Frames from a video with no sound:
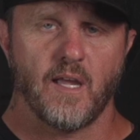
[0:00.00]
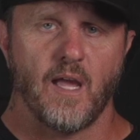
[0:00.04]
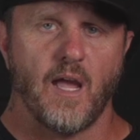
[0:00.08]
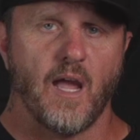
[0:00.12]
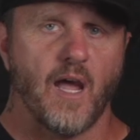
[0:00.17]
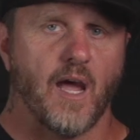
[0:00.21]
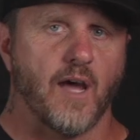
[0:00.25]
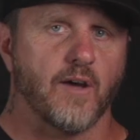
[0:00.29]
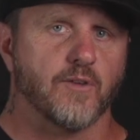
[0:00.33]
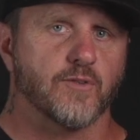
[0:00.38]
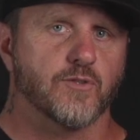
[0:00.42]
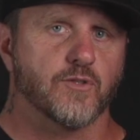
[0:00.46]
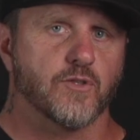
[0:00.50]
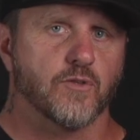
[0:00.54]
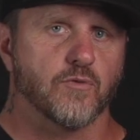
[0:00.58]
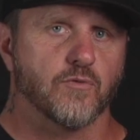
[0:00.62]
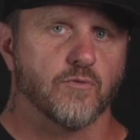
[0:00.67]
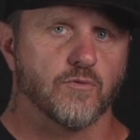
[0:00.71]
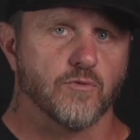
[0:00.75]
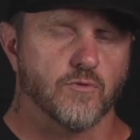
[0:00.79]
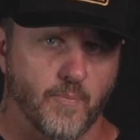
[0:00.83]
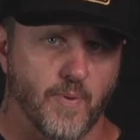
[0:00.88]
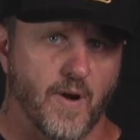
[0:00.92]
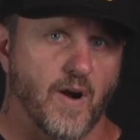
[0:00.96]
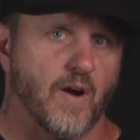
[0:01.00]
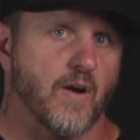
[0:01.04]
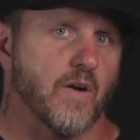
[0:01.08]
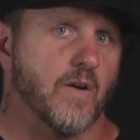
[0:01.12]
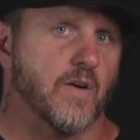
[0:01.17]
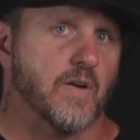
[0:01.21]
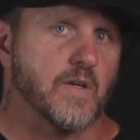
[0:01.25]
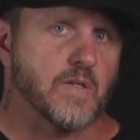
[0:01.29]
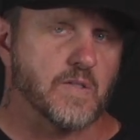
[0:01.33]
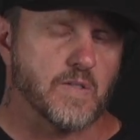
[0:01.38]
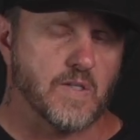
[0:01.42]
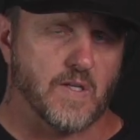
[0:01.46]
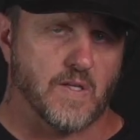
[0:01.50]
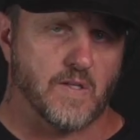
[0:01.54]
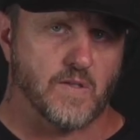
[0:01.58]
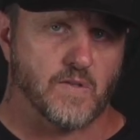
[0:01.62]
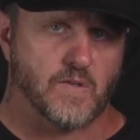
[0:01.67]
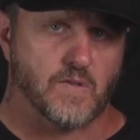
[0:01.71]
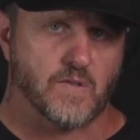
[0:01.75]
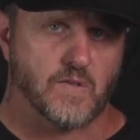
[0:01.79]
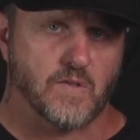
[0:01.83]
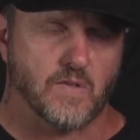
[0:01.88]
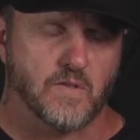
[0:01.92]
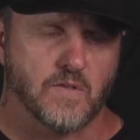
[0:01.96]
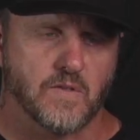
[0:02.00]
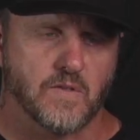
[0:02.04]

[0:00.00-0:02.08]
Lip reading: how to repair dents.